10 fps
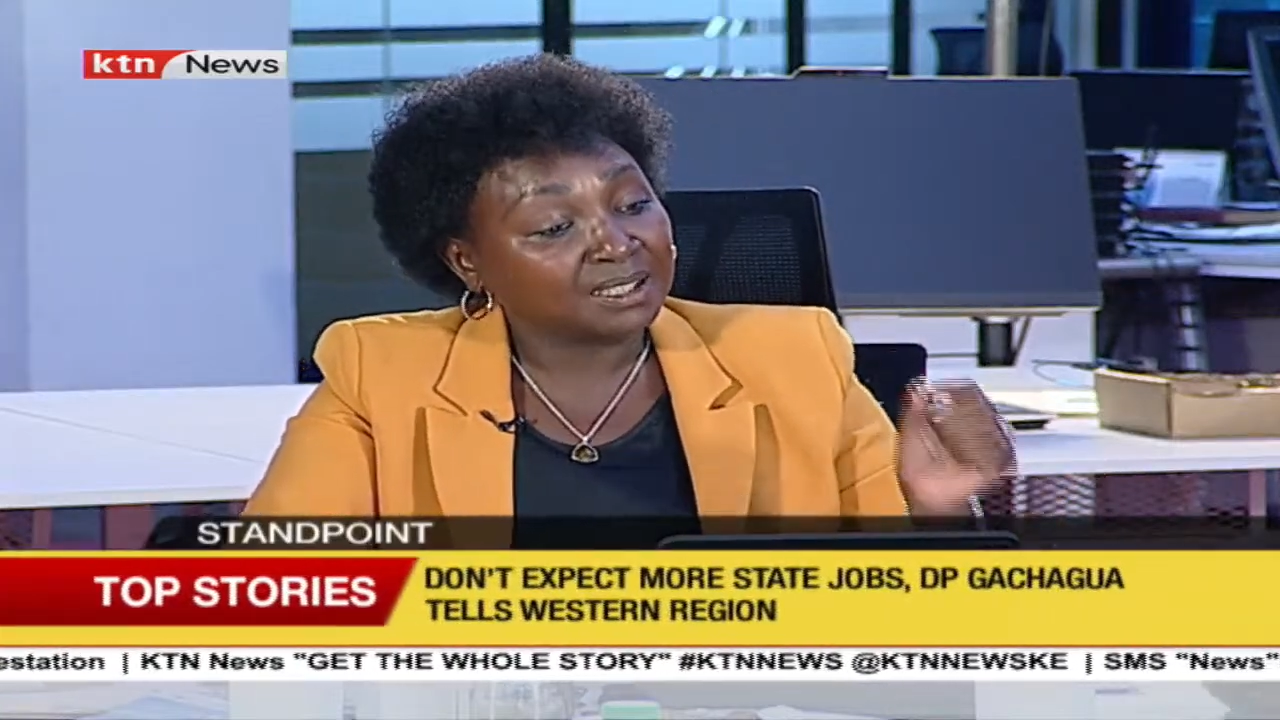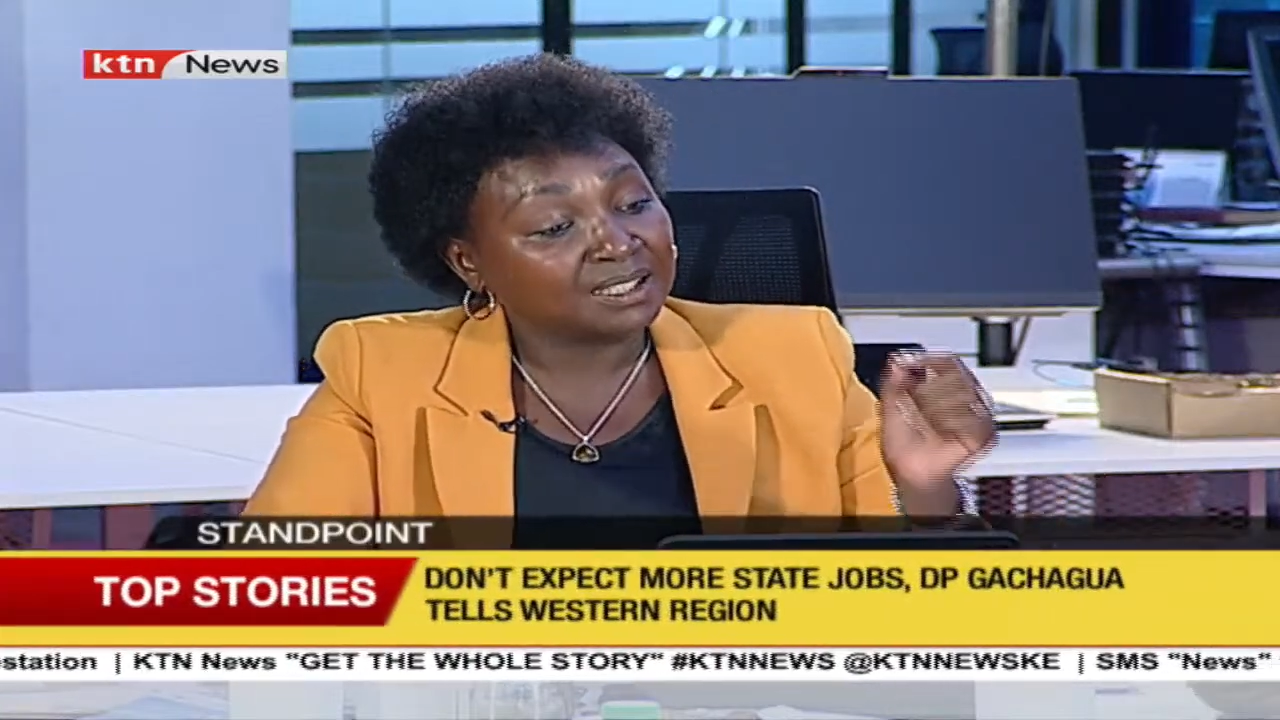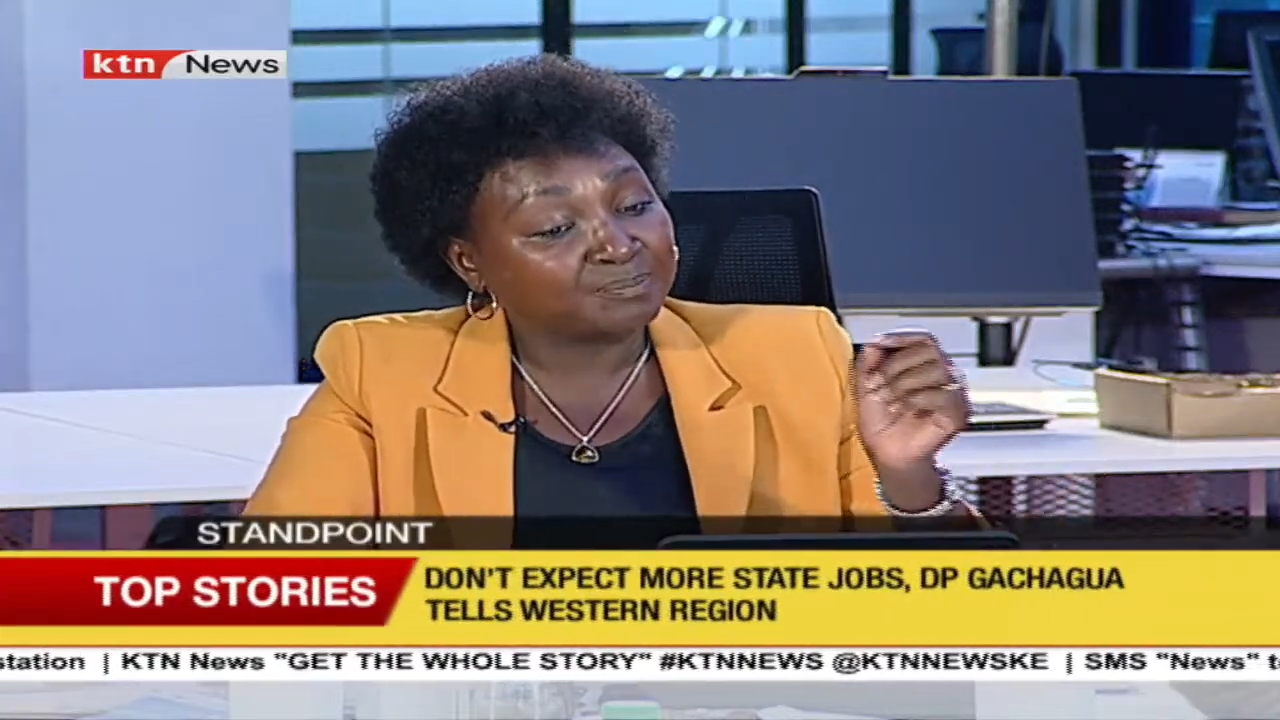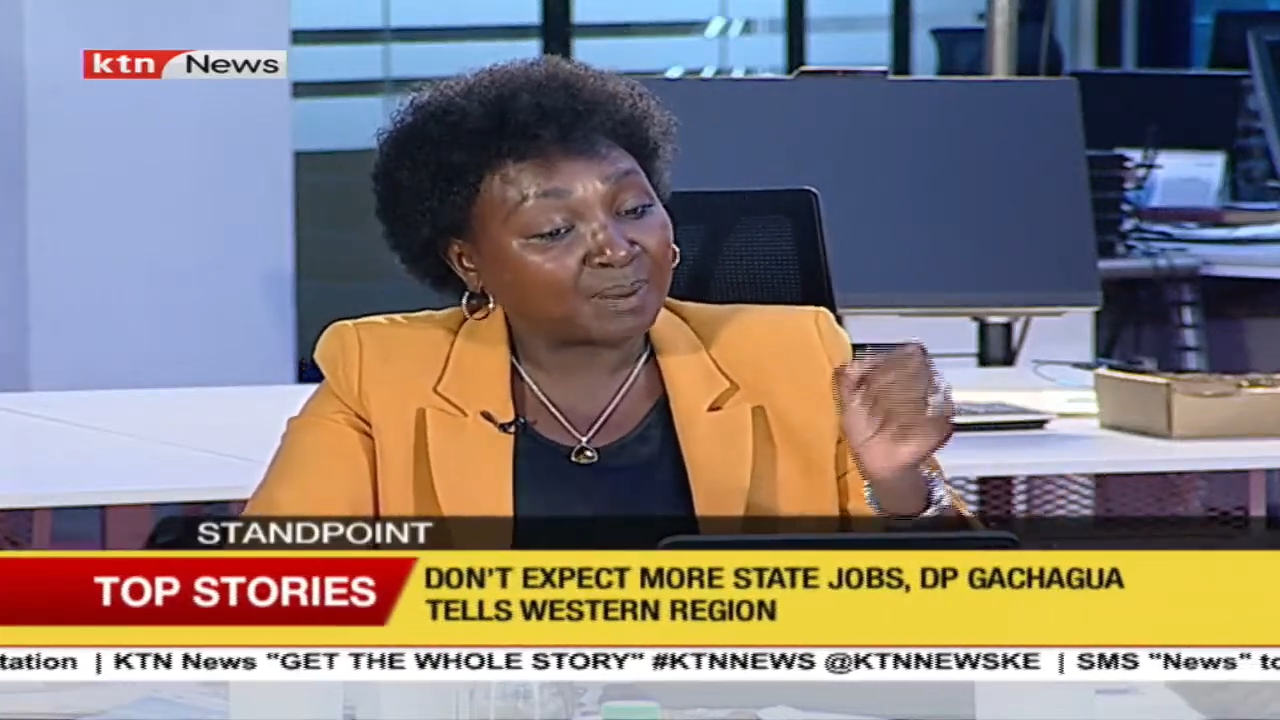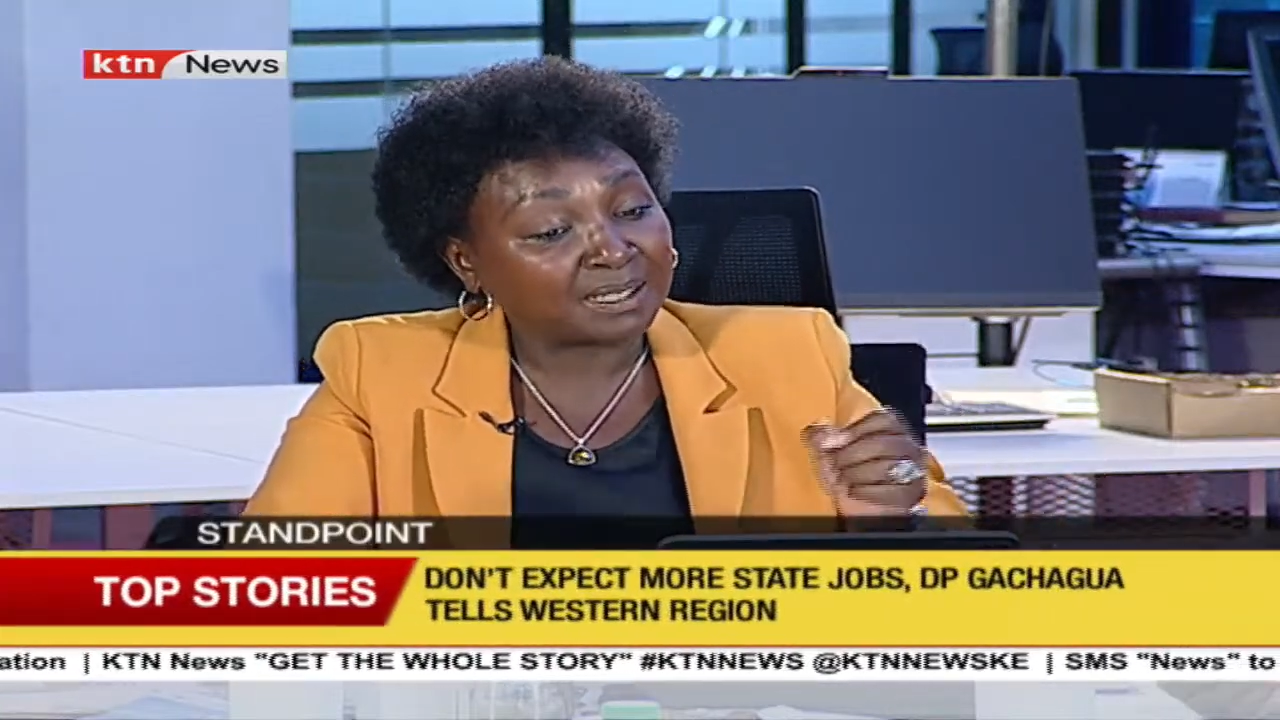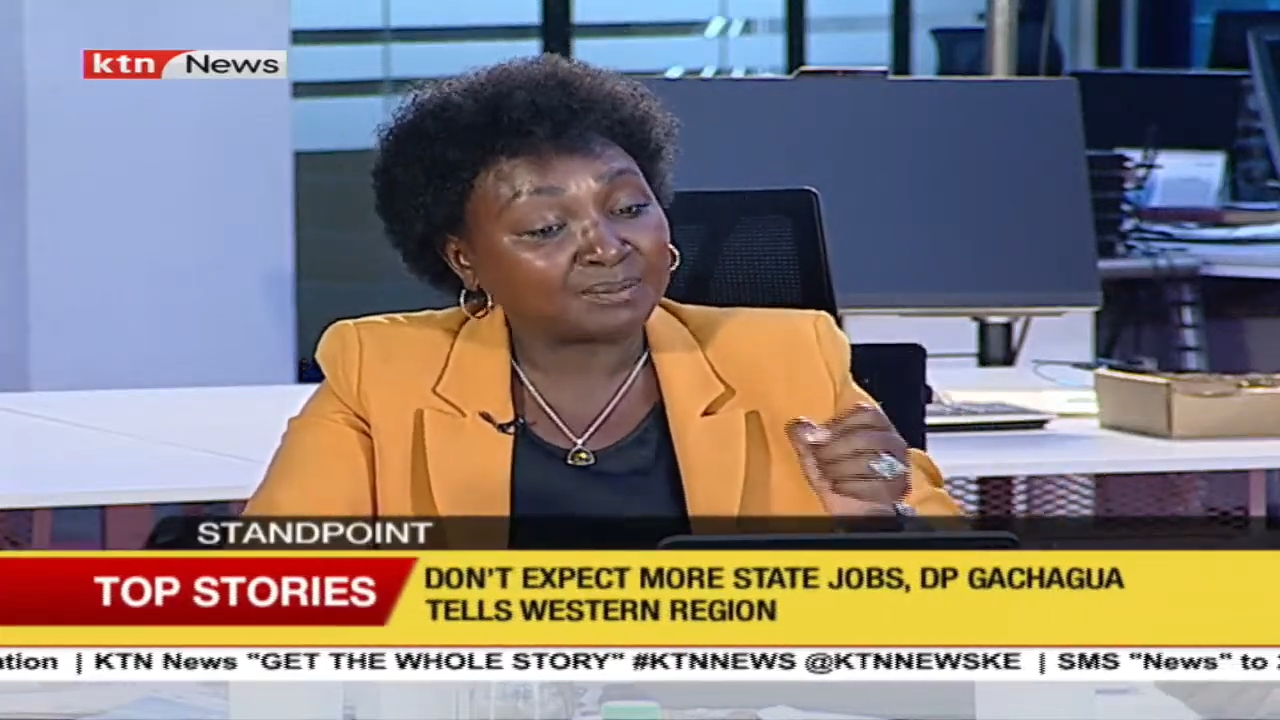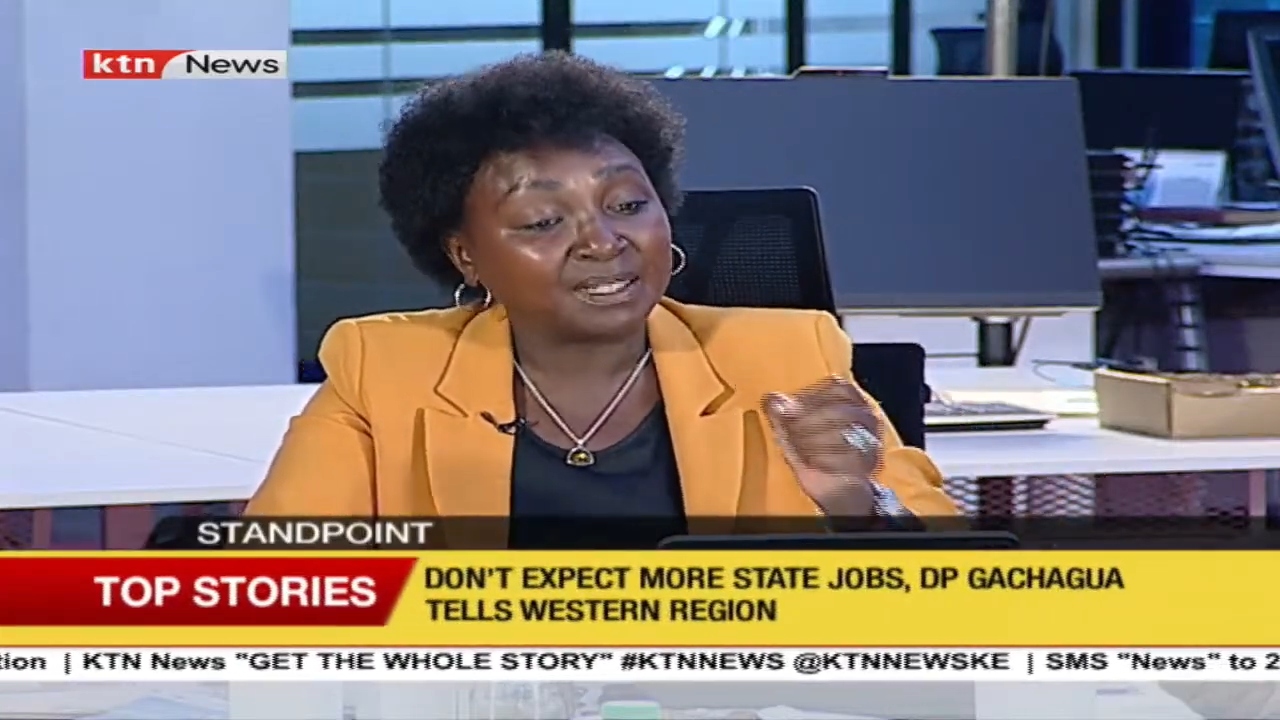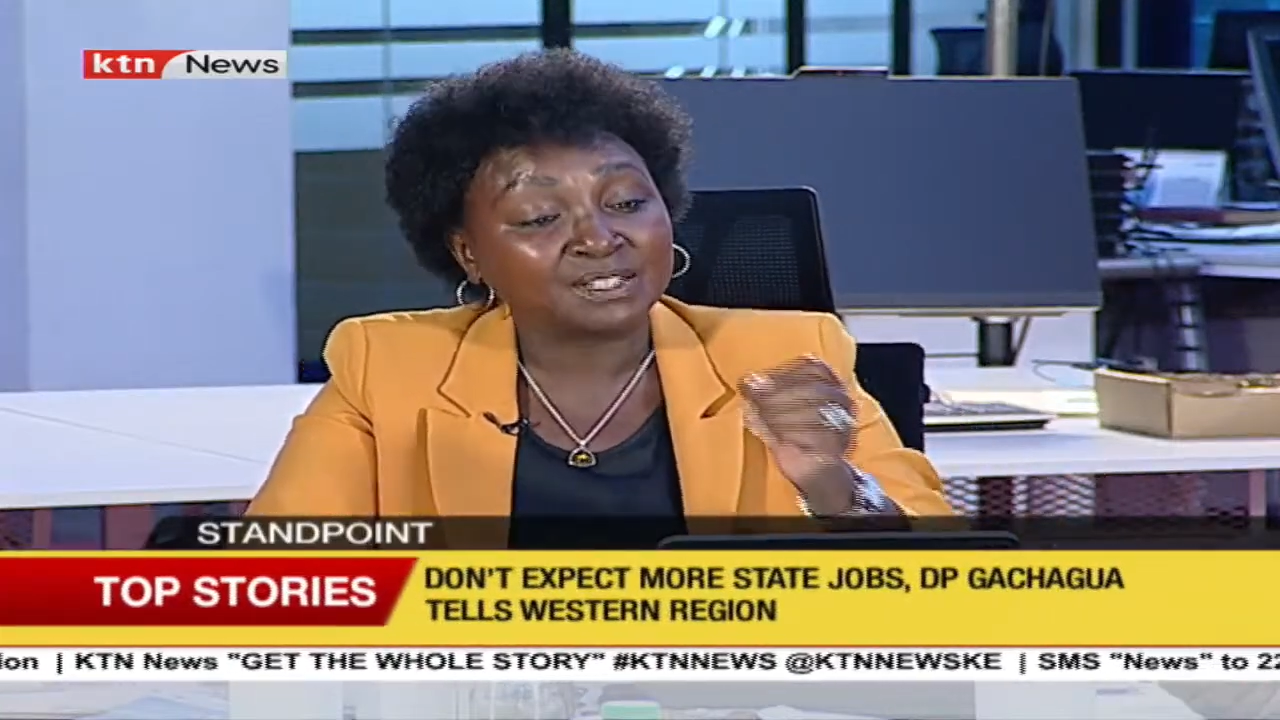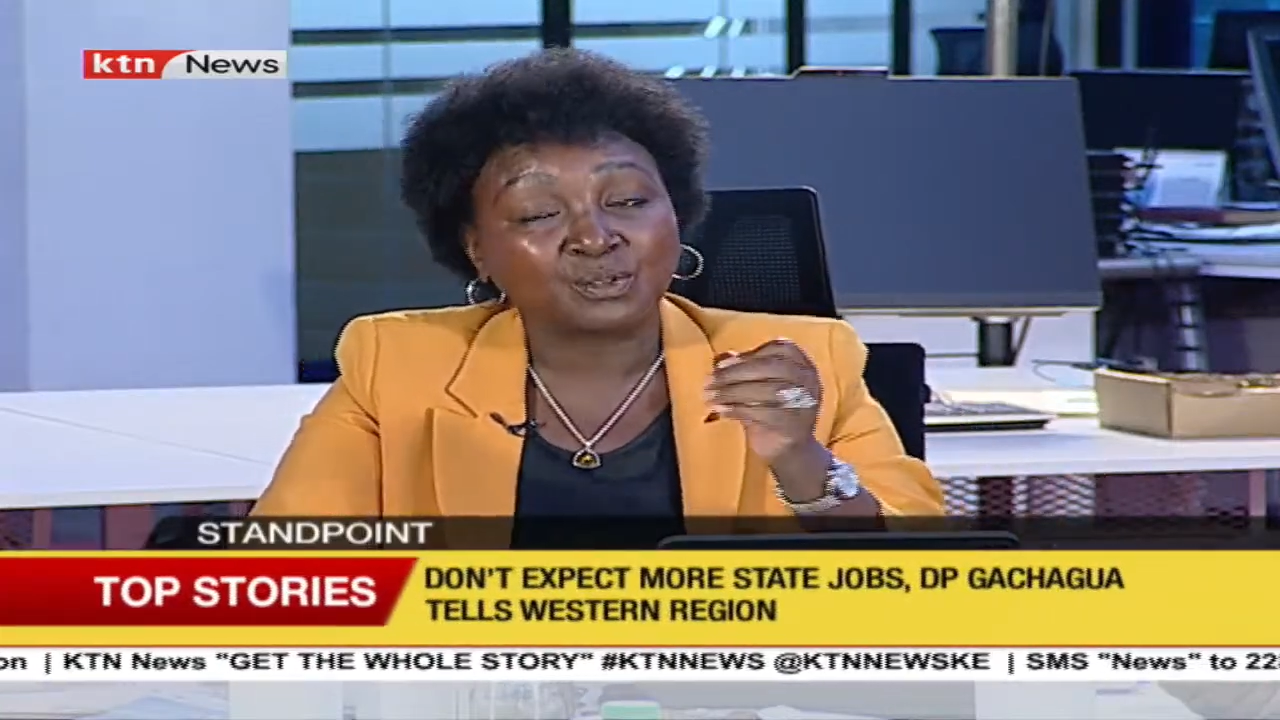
in parliament